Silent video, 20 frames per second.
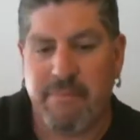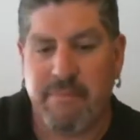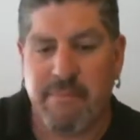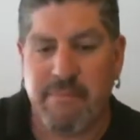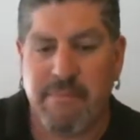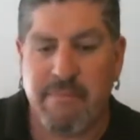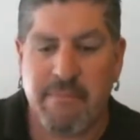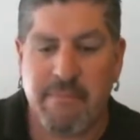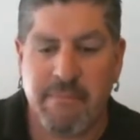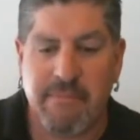
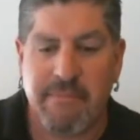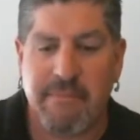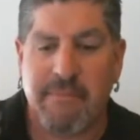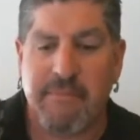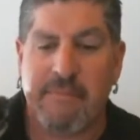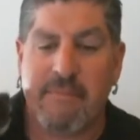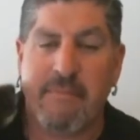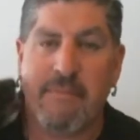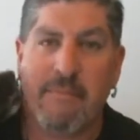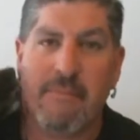
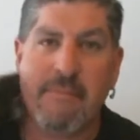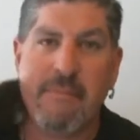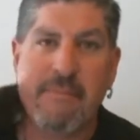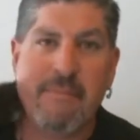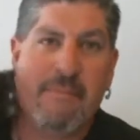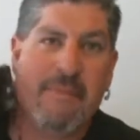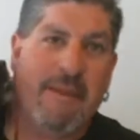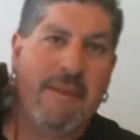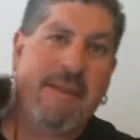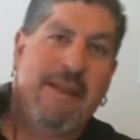Gruber is an
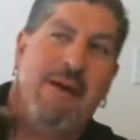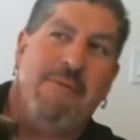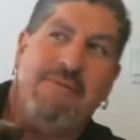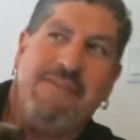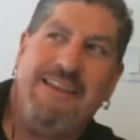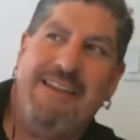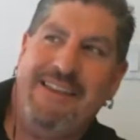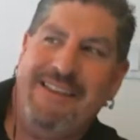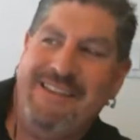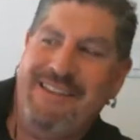animal
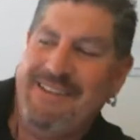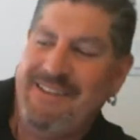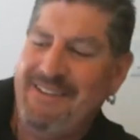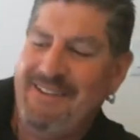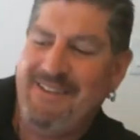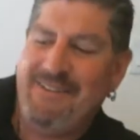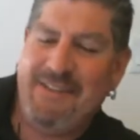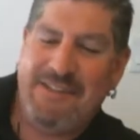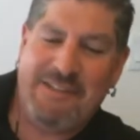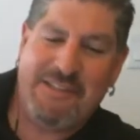lover and a
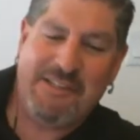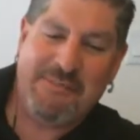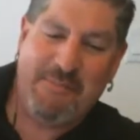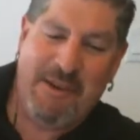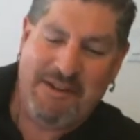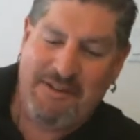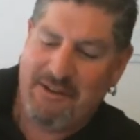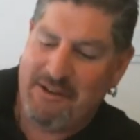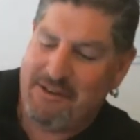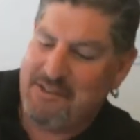pool
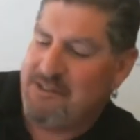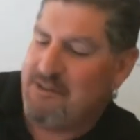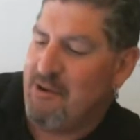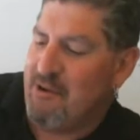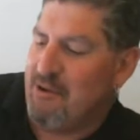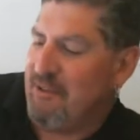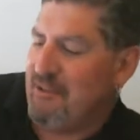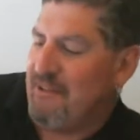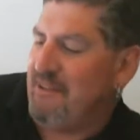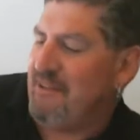
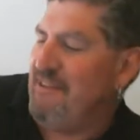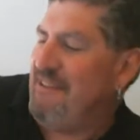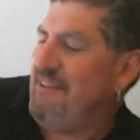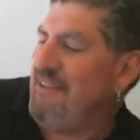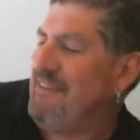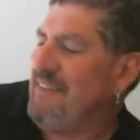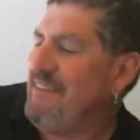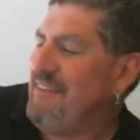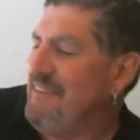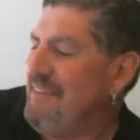repairman in
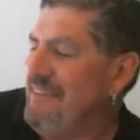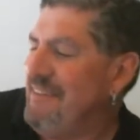Phoenix,